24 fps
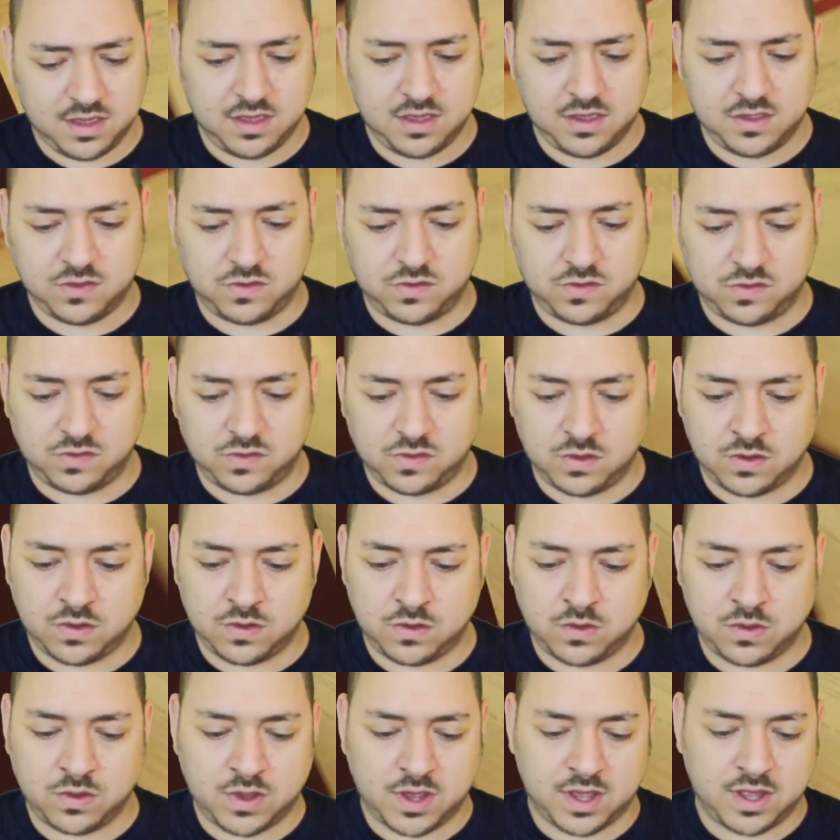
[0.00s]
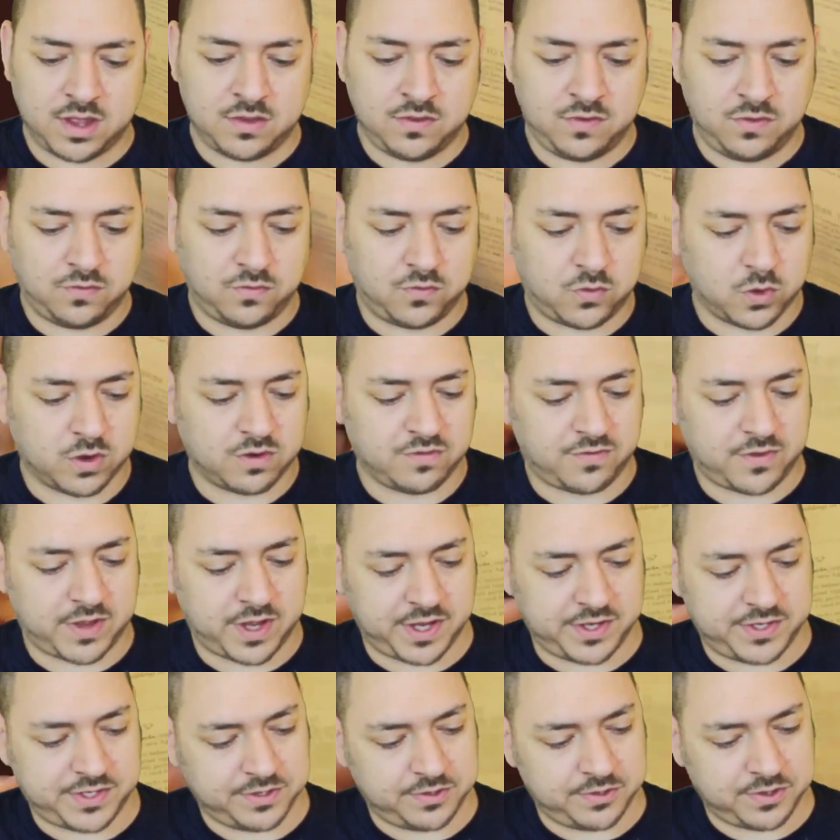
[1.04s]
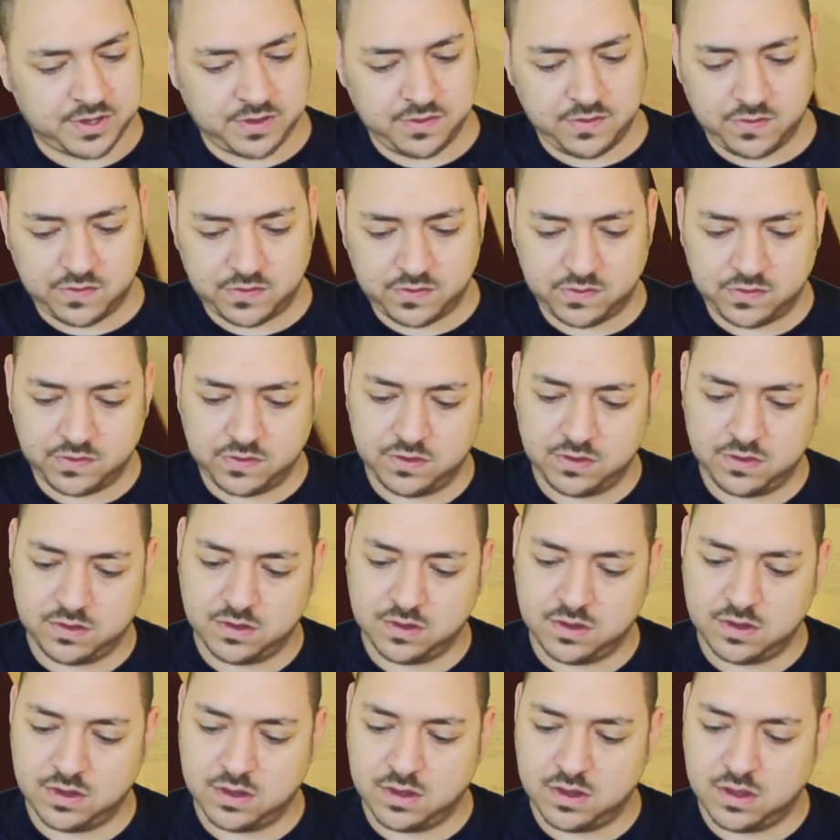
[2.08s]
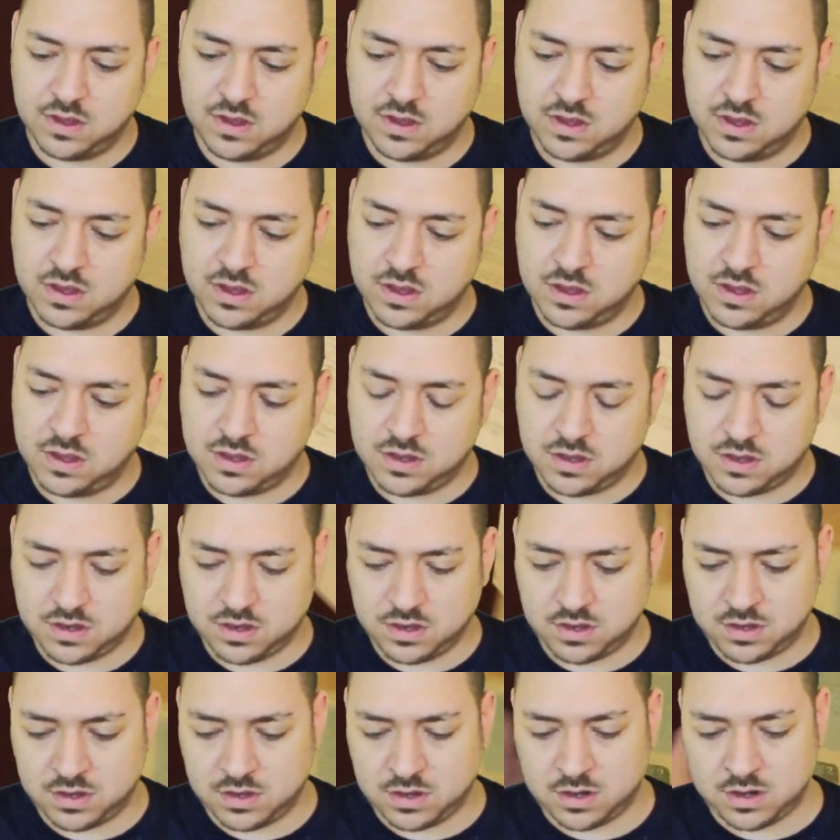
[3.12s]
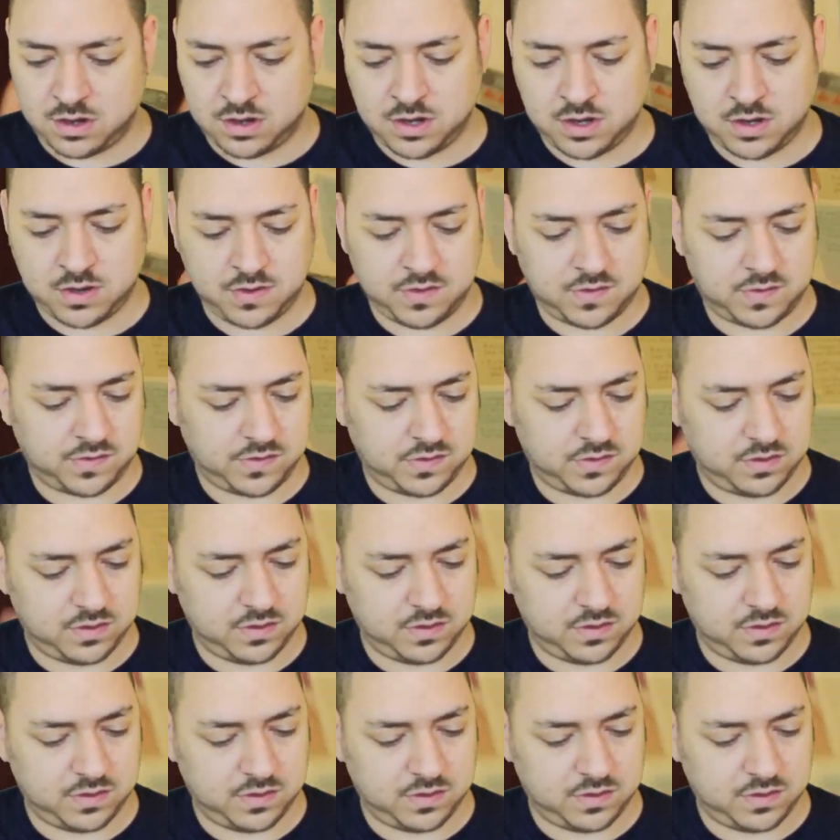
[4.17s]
So, okay, there's Fortify tokens. Alright.